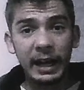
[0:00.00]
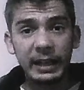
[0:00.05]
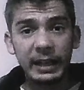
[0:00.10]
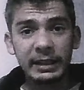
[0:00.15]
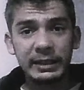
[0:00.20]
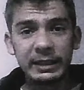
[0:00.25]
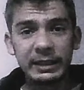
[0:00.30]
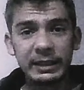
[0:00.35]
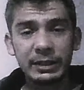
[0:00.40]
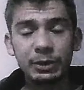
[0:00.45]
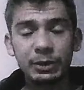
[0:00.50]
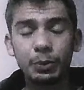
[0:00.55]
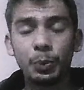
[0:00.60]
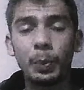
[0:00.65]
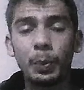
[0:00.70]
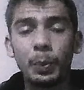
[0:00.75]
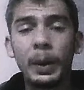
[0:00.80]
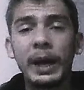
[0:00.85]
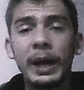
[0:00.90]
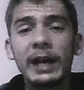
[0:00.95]
and just
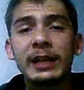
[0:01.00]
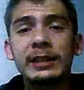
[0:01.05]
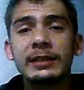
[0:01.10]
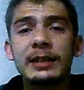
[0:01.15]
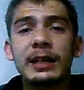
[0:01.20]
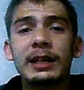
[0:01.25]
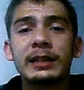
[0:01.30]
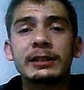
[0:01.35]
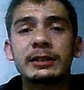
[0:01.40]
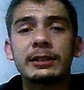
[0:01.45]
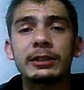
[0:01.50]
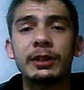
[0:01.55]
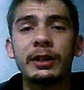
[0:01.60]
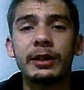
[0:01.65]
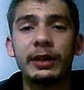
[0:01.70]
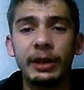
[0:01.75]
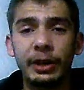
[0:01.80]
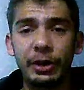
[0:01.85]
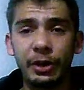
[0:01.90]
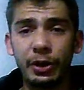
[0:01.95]
wait
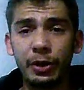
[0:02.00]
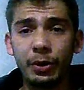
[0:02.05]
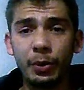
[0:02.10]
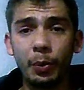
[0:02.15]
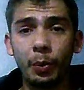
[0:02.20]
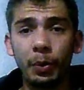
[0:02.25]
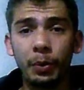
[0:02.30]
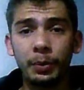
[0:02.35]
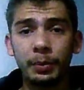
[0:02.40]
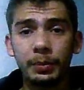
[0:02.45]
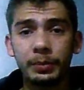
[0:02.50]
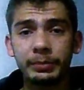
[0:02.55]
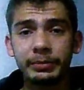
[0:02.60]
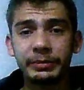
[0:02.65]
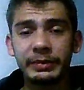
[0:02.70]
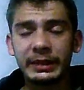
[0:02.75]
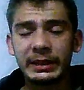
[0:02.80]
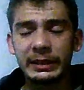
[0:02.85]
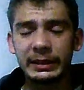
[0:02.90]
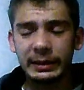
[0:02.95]
until the new
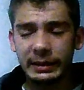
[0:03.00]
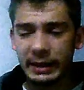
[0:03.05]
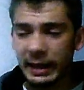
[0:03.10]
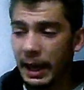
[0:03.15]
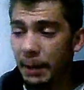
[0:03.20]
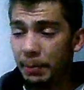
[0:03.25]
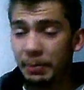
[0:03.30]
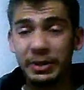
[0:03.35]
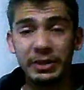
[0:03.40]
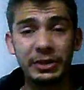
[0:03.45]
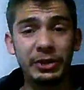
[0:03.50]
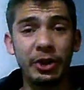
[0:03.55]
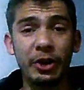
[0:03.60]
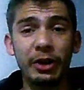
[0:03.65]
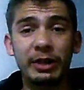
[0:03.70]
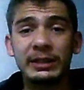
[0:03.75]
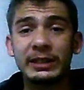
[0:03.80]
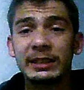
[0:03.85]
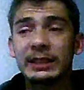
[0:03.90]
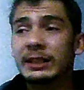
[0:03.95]

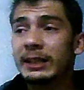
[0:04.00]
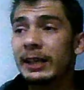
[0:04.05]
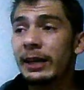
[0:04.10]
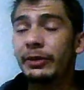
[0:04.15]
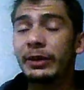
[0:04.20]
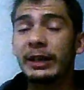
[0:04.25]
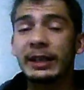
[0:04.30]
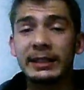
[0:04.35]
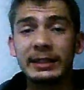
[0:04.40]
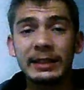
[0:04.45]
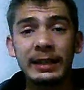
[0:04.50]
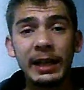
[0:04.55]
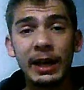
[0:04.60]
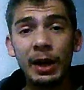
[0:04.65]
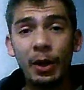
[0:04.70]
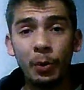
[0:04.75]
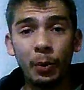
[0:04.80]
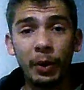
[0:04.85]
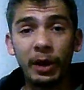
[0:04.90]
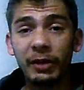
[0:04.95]
episode, series,
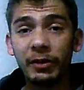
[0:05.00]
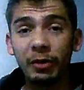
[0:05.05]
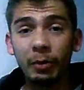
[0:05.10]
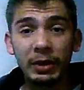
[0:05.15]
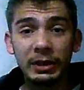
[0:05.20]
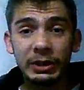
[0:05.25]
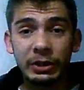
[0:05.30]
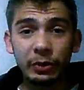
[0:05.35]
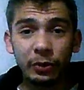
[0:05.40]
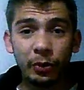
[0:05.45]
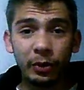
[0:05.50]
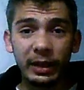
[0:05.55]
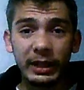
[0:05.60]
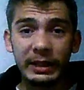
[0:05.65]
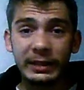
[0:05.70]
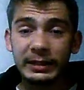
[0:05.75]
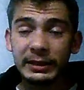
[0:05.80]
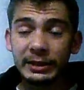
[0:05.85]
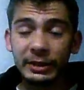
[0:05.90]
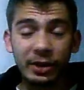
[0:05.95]
whatever you want to call
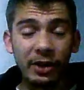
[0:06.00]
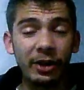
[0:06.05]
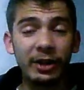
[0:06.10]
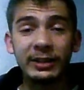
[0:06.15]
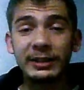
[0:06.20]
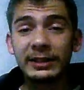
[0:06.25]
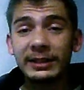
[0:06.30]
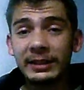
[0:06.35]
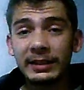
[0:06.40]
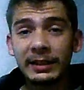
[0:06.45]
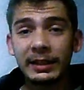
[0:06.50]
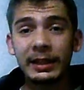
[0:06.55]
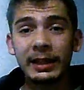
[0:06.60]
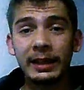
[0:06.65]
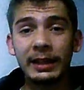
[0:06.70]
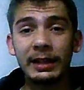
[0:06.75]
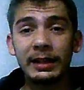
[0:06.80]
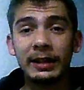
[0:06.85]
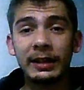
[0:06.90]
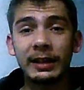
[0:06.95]
it, starts.
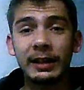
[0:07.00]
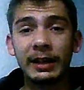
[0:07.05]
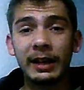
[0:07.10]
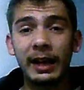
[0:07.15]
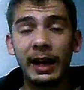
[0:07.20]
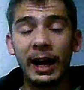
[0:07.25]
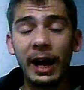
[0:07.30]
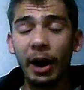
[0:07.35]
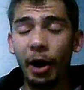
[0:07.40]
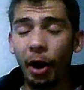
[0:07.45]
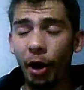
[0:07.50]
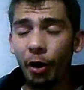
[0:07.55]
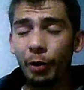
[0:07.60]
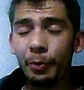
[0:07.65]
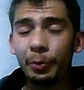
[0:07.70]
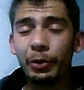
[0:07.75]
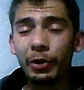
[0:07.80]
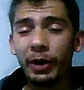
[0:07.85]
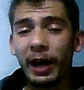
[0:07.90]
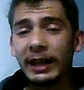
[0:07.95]
I
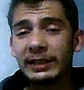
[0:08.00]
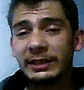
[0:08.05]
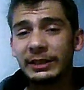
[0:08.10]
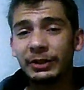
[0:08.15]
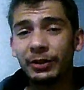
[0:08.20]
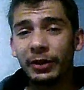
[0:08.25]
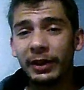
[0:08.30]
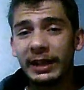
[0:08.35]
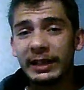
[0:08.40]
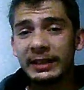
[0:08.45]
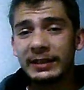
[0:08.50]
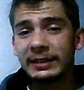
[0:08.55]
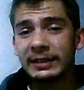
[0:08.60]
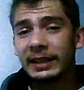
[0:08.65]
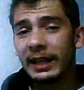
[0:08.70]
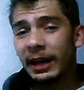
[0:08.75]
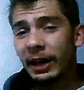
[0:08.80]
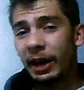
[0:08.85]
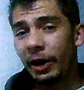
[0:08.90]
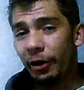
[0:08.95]
hope you guys enjoy this,
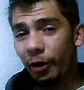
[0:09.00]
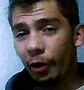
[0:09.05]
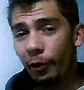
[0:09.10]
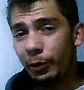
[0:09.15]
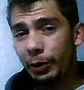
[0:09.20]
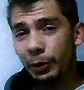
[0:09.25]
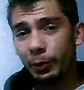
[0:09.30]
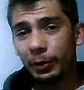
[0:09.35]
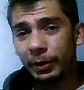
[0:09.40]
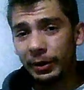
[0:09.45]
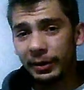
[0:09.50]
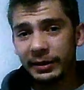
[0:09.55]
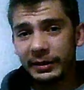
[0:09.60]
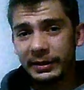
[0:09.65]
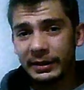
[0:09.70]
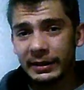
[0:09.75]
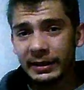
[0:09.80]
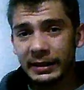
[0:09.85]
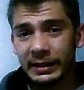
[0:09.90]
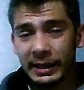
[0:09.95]
and I know you will.
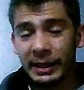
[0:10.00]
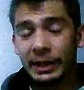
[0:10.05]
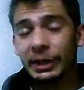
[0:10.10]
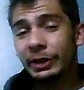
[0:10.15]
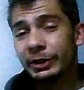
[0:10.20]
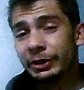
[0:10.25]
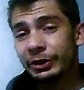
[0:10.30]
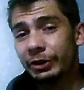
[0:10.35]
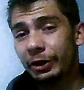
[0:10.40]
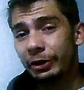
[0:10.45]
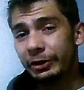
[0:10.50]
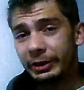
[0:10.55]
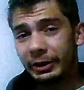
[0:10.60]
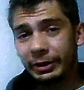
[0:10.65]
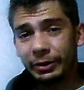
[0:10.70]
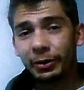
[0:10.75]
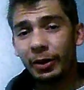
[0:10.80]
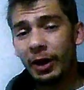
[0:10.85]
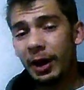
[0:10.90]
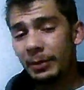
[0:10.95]
So
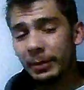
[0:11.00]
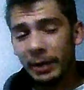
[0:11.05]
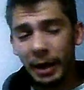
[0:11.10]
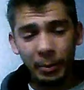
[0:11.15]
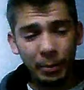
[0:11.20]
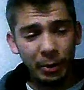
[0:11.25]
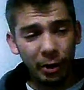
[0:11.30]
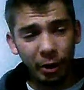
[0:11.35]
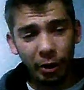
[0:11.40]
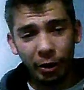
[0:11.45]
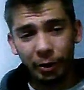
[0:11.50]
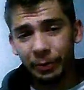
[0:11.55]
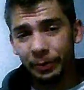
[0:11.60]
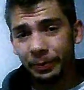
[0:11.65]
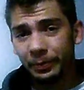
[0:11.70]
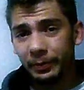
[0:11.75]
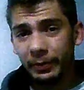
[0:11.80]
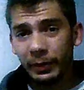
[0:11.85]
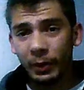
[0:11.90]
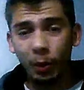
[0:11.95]
subscribe down below,
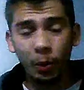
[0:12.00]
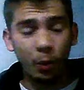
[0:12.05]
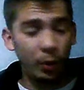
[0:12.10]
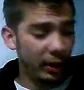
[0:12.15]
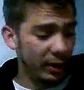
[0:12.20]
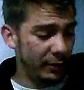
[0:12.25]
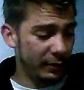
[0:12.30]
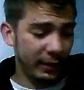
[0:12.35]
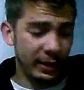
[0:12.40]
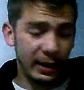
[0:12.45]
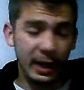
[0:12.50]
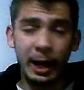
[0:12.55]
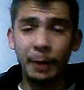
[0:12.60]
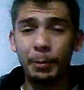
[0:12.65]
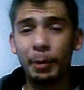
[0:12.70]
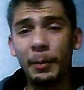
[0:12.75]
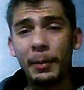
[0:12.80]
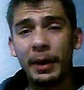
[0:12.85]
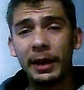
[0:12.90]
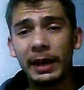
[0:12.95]
or even
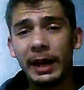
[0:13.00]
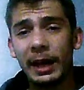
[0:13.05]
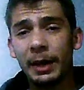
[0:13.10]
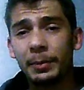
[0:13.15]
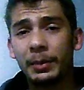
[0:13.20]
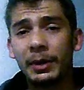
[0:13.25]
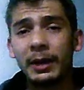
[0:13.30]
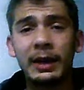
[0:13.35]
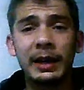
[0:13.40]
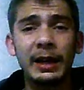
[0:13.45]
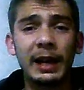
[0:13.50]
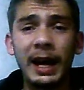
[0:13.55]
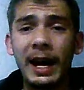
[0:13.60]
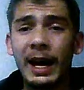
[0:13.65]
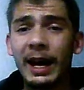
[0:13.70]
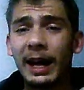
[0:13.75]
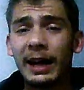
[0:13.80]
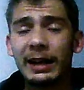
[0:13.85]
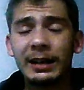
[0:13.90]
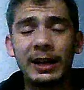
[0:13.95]
there by my name.
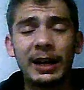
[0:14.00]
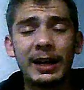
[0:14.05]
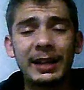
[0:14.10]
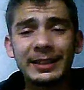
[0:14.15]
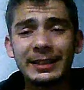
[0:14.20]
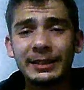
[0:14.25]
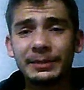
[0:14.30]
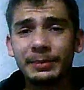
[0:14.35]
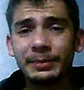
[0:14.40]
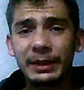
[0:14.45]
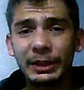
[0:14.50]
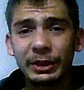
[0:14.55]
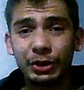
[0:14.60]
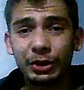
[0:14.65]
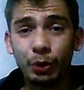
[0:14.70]
And guys,